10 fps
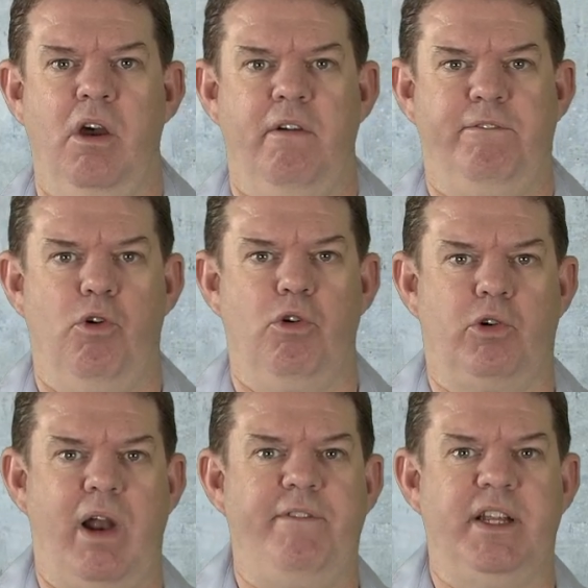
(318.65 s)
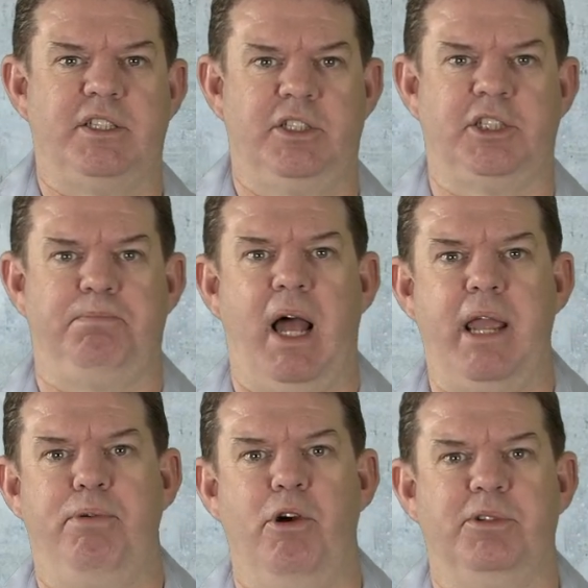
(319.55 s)
for graphics display
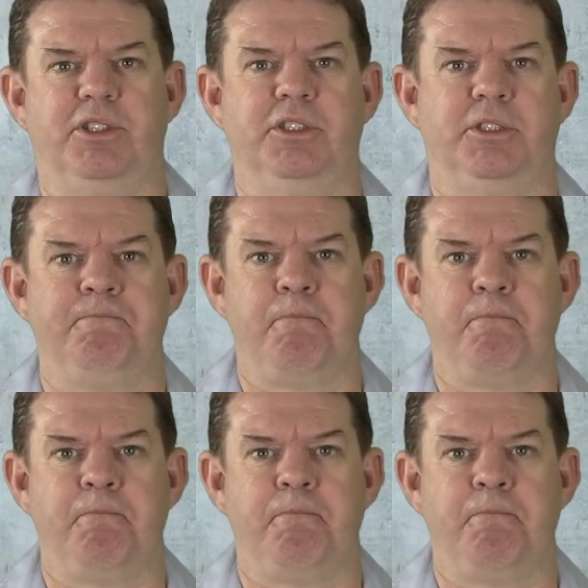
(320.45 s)
purposes